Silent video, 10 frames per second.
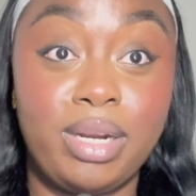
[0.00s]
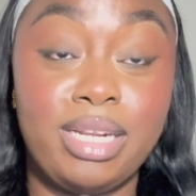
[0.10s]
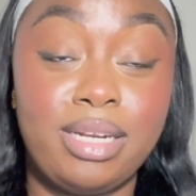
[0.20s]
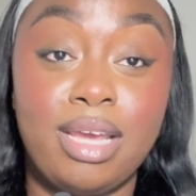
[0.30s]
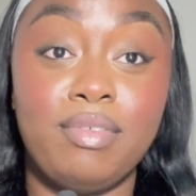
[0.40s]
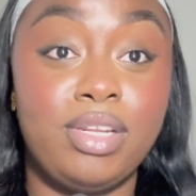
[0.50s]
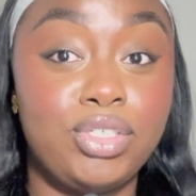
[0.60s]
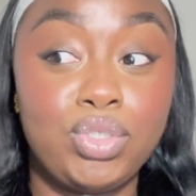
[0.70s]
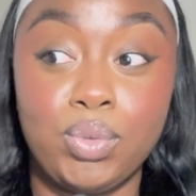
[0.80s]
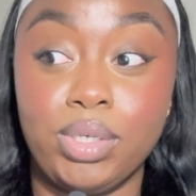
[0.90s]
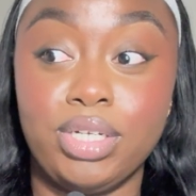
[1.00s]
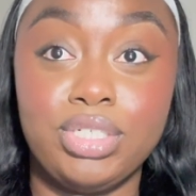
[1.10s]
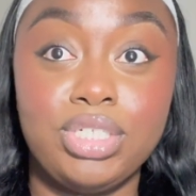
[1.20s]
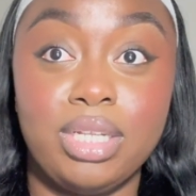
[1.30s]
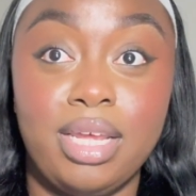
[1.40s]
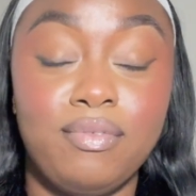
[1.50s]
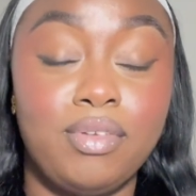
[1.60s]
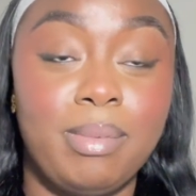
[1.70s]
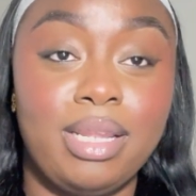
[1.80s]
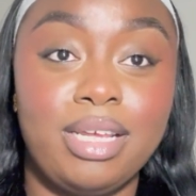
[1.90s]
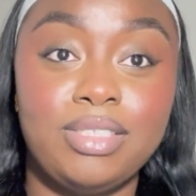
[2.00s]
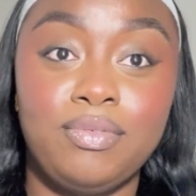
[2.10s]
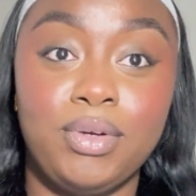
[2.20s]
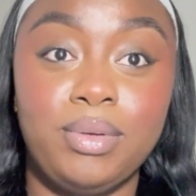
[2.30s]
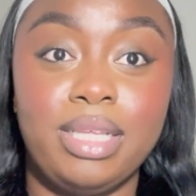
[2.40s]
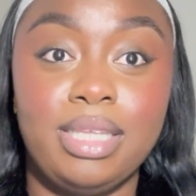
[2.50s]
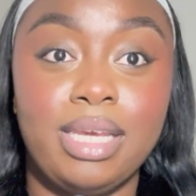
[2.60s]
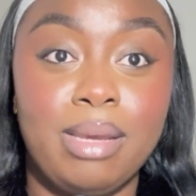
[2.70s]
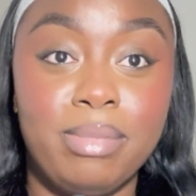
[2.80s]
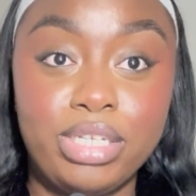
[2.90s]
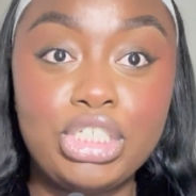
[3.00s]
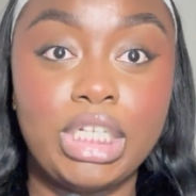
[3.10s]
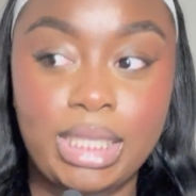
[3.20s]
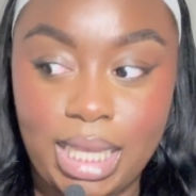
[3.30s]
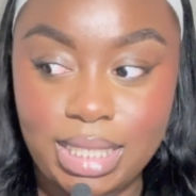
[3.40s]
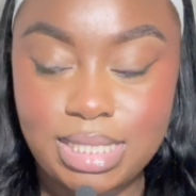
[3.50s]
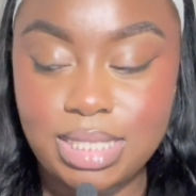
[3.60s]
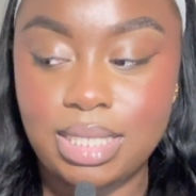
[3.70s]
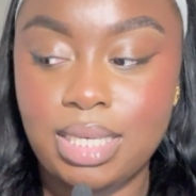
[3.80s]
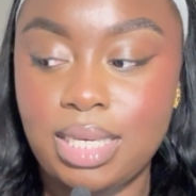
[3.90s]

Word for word: I didn't have any storage left on my last phone. I think I mentioned that.